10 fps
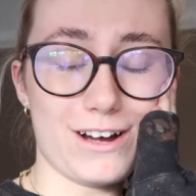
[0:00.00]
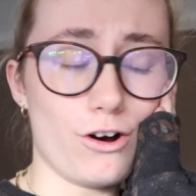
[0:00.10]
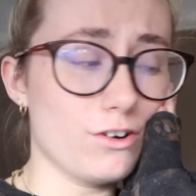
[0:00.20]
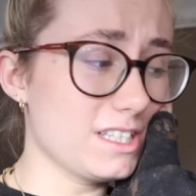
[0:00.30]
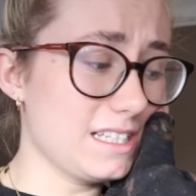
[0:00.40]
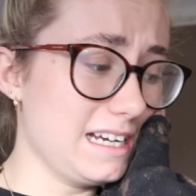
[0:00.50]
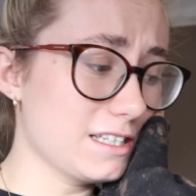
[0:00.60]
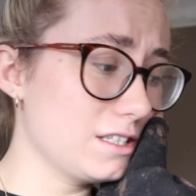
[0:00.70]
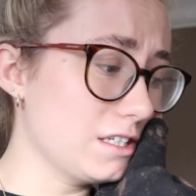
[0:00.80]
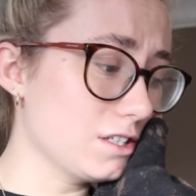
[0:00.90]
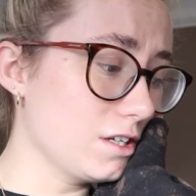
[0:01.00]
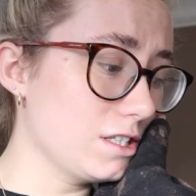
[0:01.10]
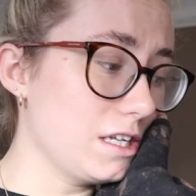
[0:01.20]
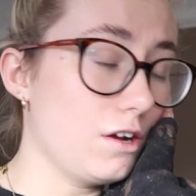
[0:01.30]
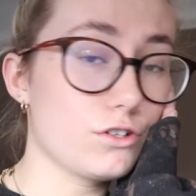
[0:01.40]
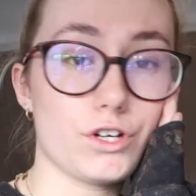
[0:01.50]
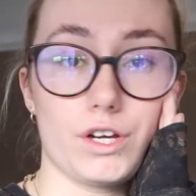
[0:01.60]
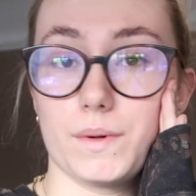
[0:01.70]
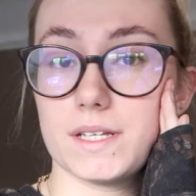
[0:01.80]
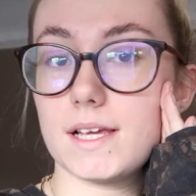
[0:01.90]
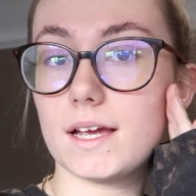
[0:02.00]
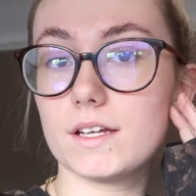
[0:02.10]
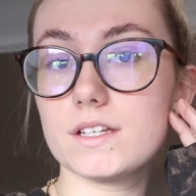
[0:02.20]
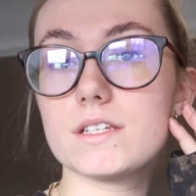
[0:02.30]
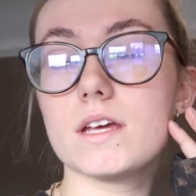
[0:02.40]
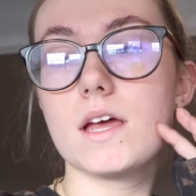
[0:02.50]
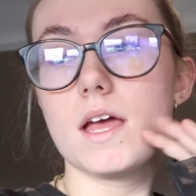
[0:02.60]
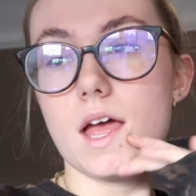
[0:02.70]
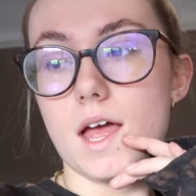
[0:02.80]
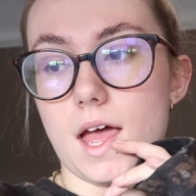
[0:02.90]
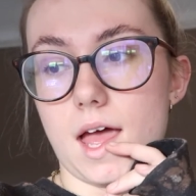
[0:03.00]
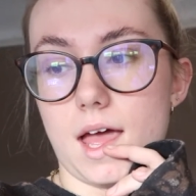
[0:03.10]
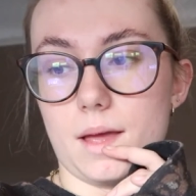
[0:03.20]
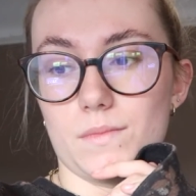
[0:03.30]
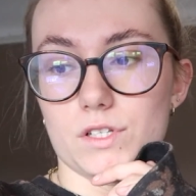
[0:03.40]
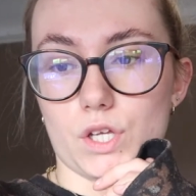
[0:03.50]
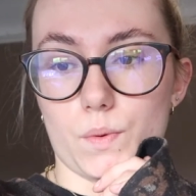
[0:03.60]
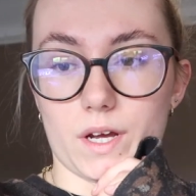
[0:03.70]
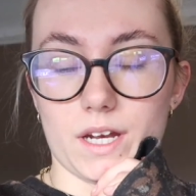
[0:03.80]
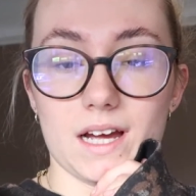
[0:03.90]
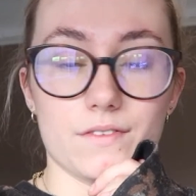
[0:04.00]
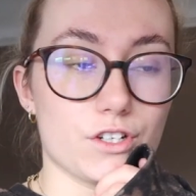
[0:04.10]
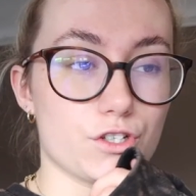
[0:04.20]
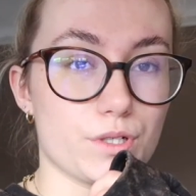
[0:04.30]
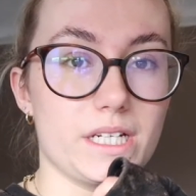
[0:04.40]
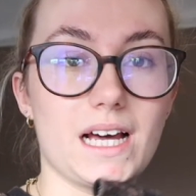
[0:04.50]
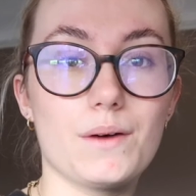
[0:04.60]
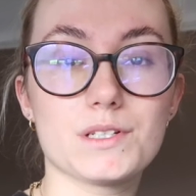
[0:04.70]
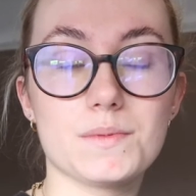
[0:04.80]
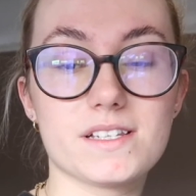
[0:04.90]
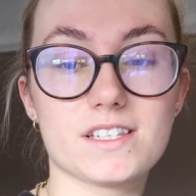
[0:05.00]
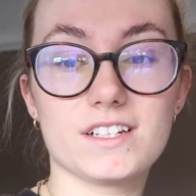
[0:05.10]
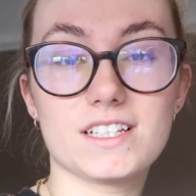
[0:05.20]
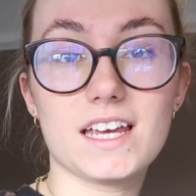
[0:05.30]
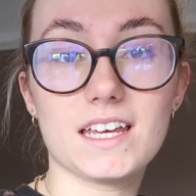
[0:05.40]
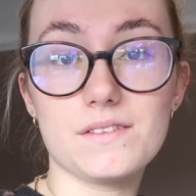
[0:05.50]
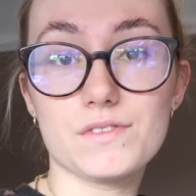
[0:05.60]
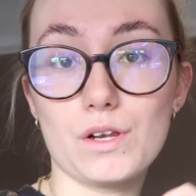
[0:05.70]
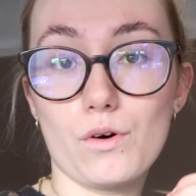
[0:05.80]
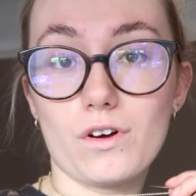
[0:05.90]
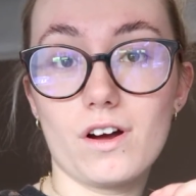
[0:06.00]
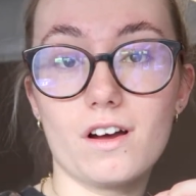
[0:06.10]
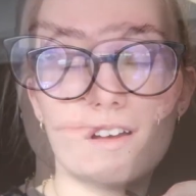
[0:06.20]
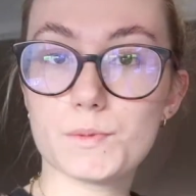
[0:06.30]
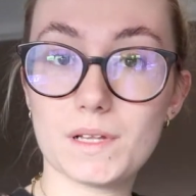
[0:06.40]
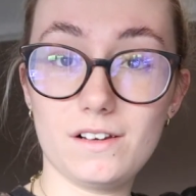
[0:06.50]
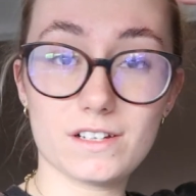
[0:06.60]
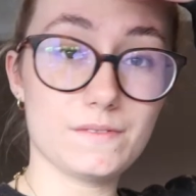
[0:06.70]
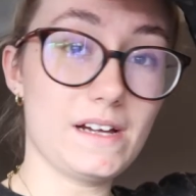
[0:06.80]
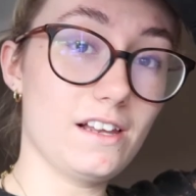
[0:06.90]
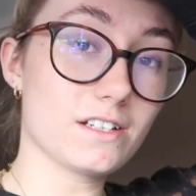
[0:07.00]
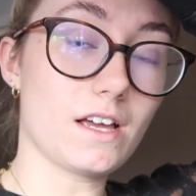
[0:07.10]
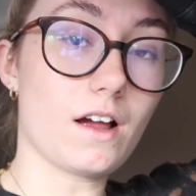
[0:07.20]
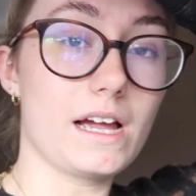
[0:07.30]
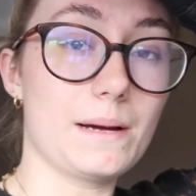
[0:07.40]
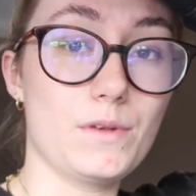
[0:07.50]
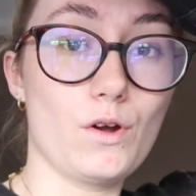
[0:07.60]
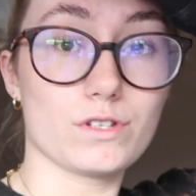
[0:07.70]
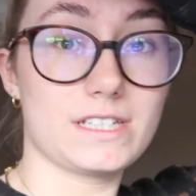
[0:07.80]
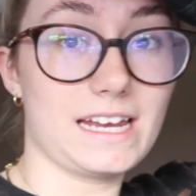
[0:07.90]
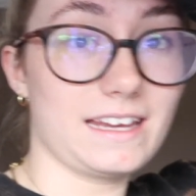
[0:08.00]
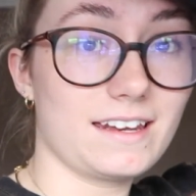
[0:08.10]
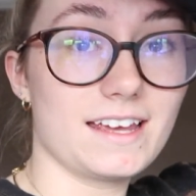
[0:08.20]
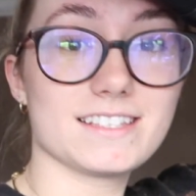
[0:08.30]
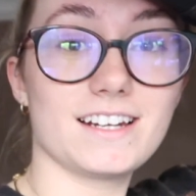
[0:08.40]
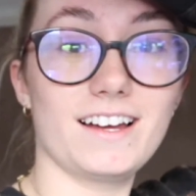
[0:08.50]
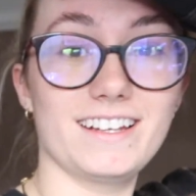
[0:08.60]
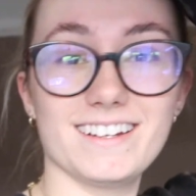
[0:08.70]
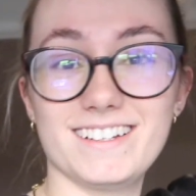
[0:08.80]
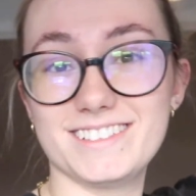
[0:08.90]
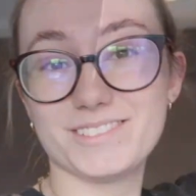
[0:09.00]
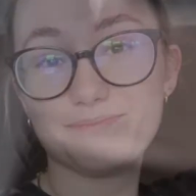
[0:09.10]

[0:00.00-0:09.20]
Honestly, it's disgusting. I'll show you in a second. So we're gonna have to treat that, which means it's gonna take even longer, which by the looks of it looks like I am not staying in here tonight.